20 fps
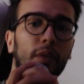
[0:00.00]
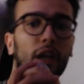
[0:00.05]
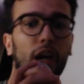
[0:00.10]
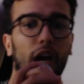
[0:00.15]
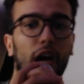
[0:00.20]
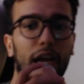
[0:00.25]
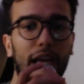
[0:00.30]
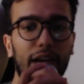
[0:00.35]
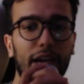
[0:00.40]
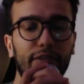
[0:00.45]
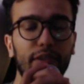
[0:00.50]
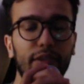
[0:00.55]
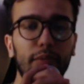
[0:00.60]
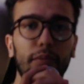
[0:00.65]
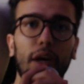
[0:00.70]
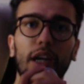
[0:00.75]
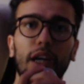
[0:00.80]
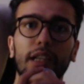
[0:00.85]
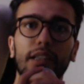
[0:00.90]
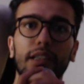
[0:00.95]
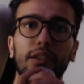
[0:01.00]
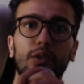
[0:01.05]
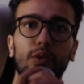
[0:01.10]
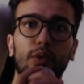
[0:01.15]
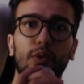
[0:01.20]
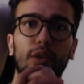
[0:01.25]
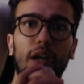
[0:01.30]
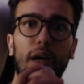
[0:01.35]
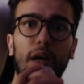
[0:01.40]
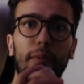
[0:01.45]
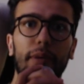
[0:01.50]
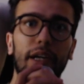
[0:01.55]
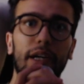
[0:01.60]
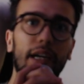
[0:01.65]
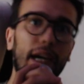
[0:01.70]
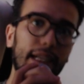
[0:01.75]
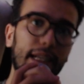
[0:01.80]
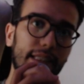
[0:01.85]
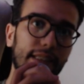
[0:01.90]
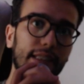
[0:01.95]
I have in mind to compare
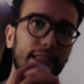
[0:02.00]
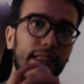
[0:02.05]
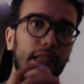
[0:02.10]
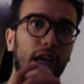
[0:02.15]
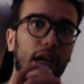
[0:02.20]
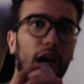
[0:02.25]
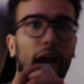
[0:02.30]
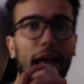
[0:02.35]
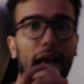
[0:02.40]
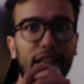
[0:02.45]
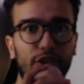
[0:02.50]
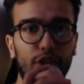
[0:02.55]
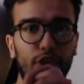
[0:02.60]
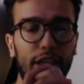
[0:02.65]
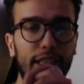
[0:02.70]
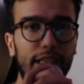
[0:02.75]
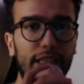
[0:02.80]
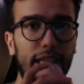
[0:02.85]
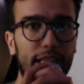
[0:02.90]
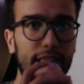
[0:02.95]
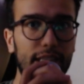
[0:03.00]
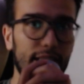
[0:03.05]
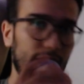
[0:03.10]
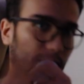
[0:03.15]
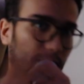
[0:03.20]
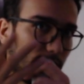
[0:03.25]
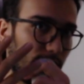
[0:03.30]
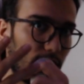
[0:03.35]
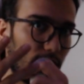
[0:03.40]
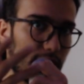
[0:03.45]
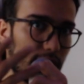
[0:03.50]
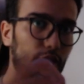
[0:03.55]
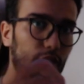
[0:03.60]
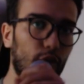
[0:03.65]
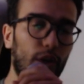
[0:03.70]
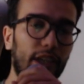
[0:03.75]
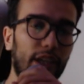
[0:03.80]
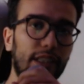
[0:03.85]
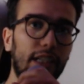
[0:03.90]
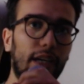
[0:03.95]
Athena and Radiant. What's your
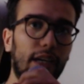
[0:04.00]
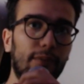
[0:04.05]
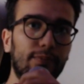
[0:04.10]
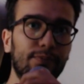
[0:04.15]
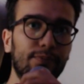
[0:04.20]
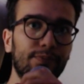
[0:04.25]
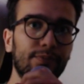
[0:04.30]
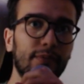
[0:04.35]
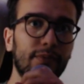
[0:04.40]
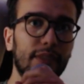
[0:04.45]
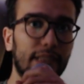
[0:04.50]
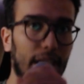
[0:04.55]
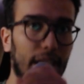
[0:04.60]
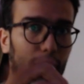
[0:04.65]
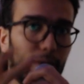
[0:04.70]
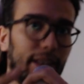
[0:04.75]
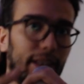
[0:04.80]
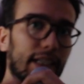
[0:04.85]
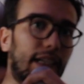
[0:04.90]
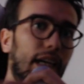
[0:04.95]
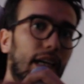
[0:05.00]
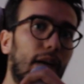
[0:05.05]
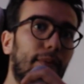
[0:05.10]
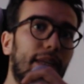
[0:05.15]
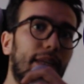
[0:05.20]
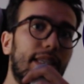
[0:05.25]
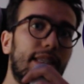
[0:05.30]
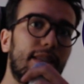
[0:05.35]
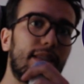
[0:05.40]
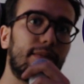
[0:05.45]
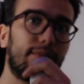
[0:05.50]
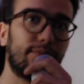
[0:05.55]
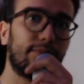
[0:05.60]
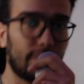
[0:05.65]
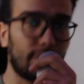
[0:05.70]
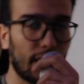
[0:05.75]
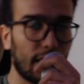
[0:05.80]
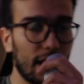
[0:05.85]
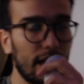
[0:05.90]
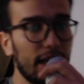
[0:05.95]
idea? Tell me in the comments.
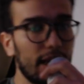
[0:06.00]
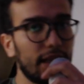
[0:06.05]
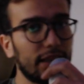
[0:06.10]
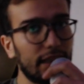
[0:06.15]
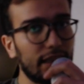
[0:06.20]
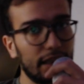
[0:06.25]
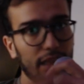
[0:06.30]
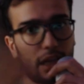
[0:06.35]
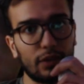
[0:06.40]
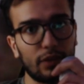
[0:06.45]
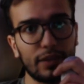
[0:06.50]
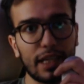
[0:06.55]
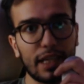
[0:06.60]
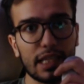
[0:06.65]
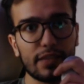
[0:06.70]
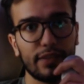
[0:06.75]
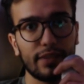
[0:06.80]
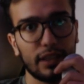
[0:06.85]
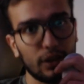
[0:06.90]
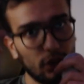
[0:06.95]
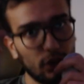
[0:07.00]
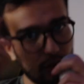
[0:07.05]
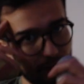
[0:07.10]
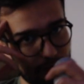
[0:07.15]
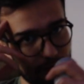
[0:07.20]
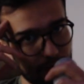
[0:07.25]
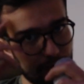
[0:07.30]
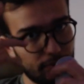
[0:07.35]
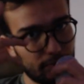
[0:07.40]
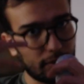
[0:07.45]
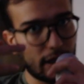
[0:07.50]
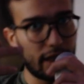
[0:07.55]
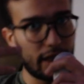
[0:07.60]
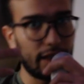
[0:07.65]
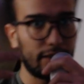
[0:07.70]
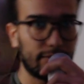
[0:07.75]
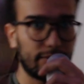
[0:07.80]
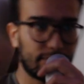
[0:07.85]
Till our next video, bye.